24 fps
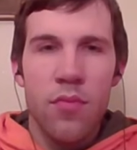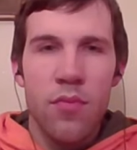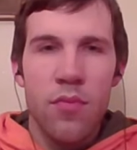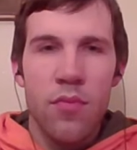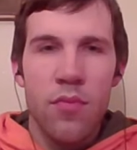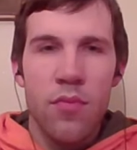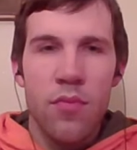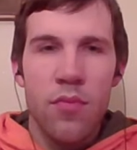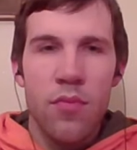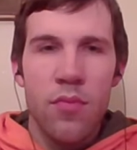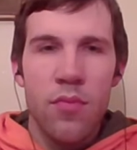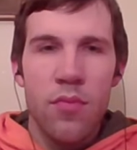
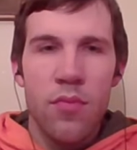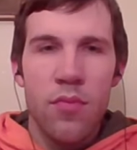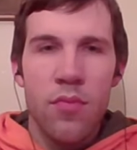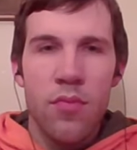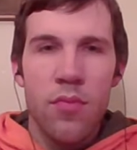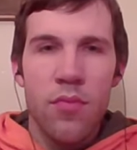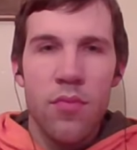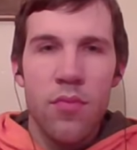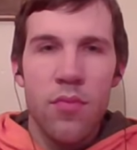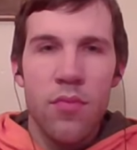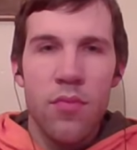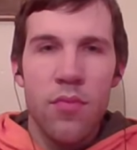
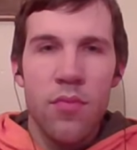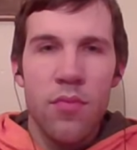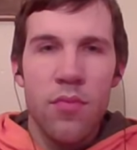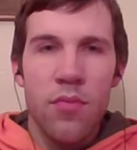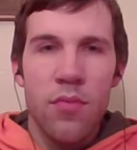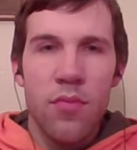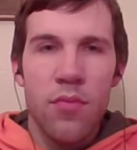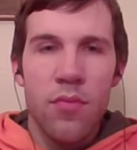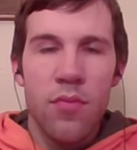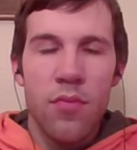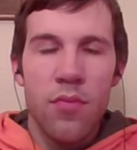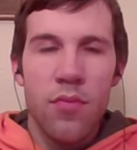
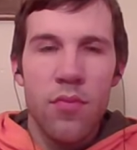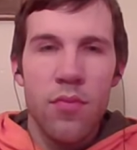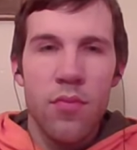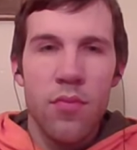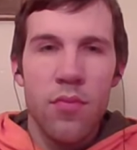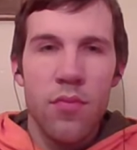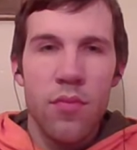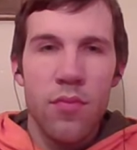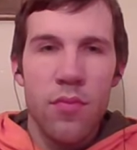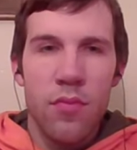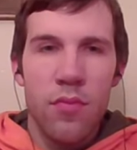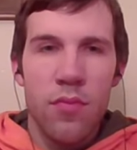
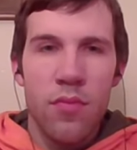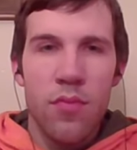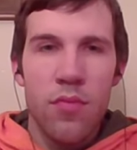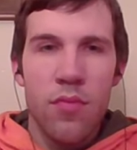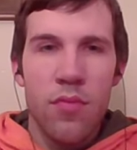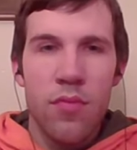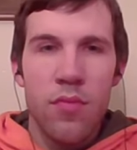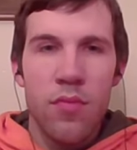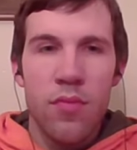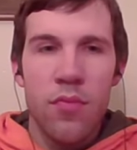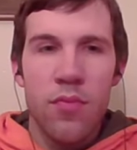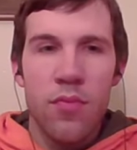
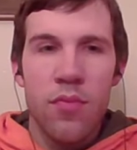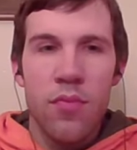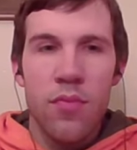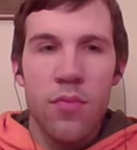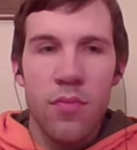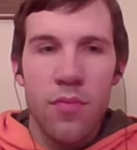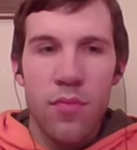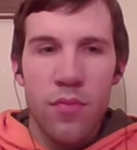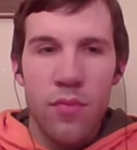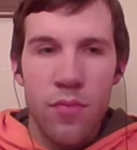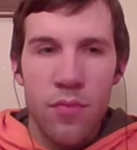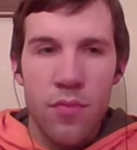
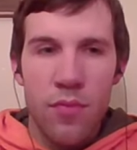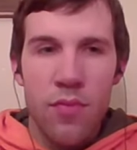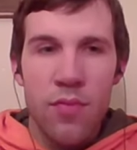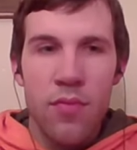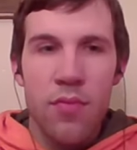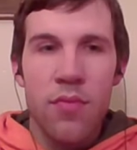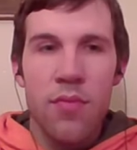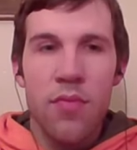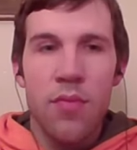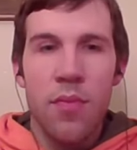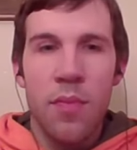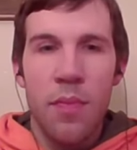
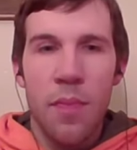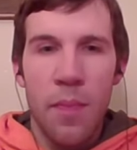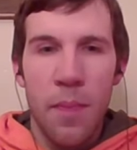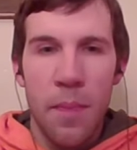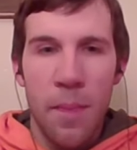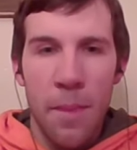No words are spoken by the person on screen.